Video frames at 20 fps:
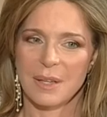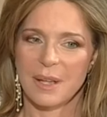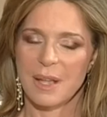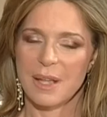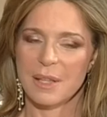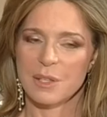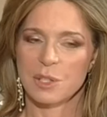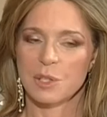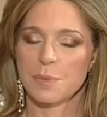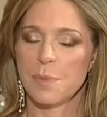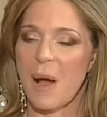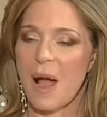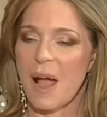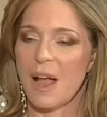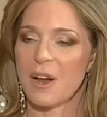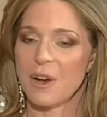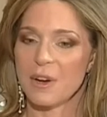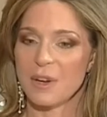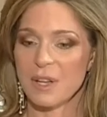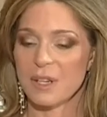
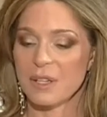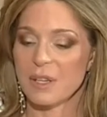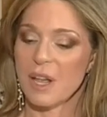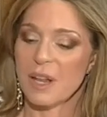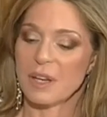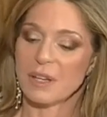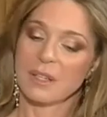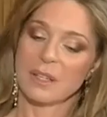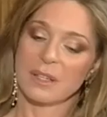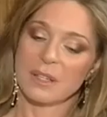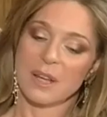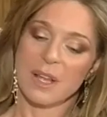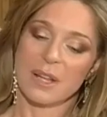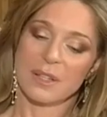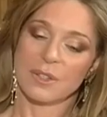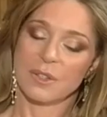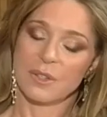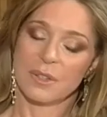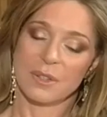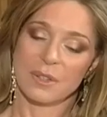inspired
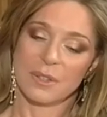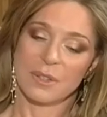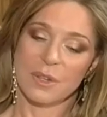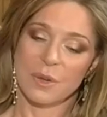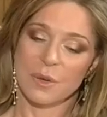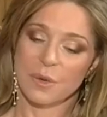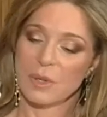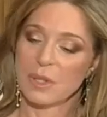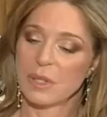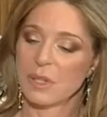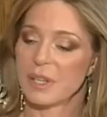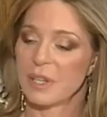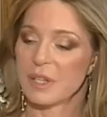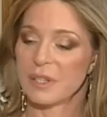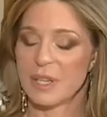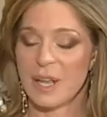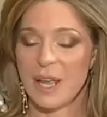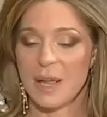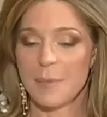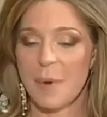and you know, clear
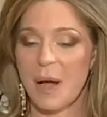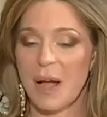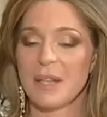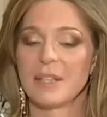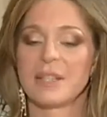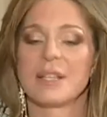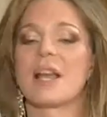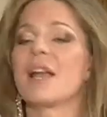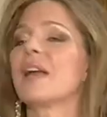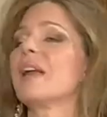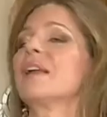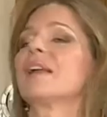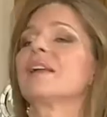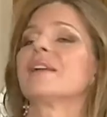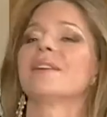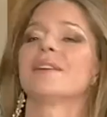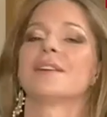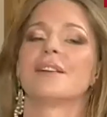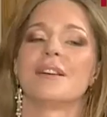day by day